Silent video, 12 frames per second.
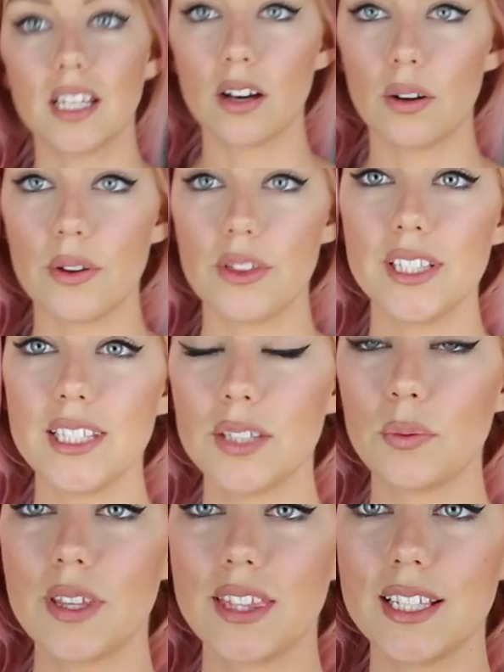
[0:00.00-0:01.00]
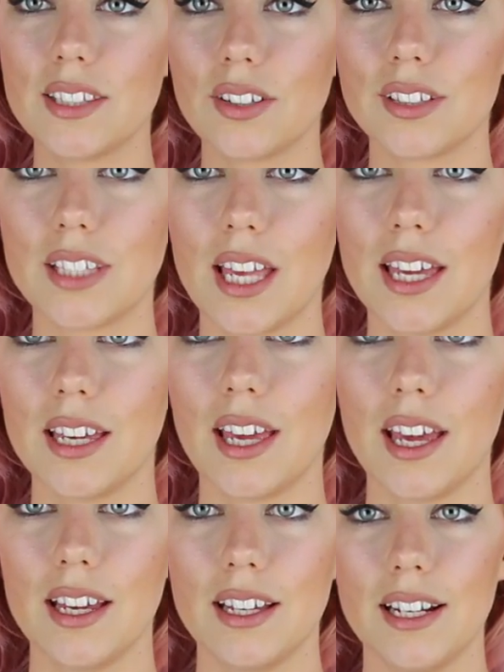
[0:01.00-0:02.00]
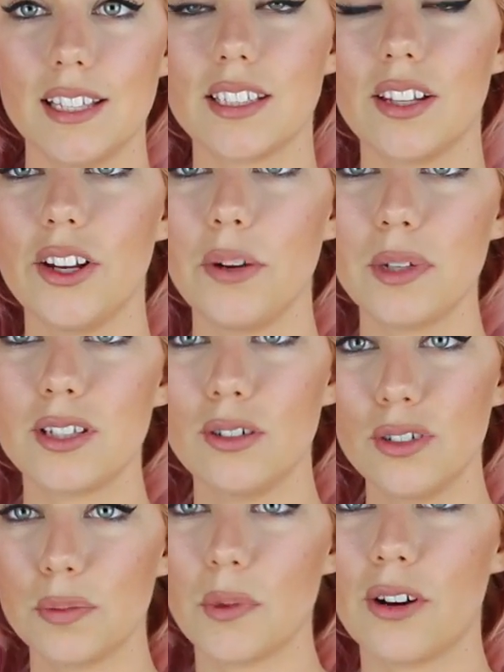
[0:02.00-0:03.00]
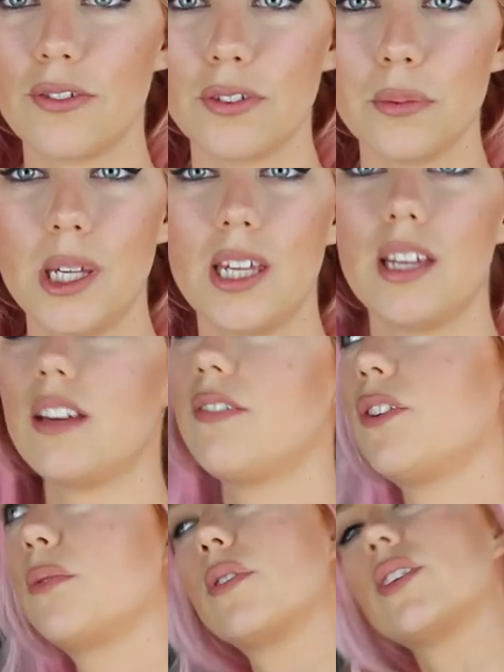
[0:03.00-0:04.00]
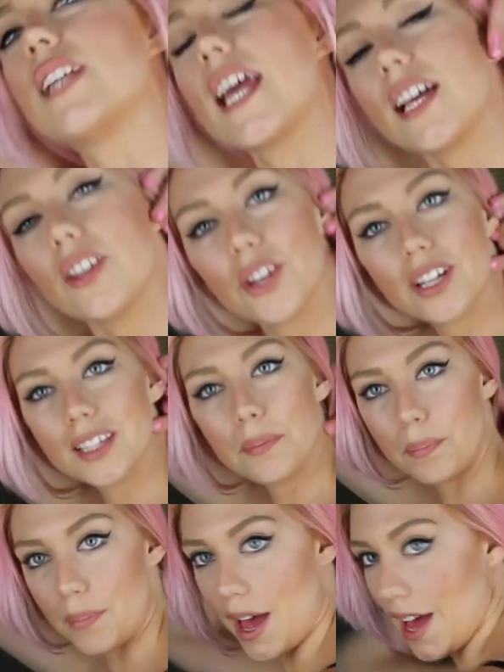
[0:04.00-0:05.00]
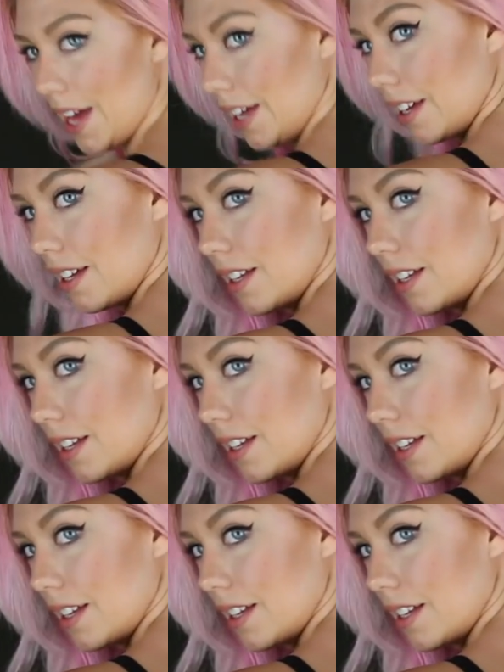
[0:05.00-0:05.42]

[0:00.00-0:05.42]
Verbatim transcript: So this is what this looks like and it's a little bit too small for me. If you would take a look at the back,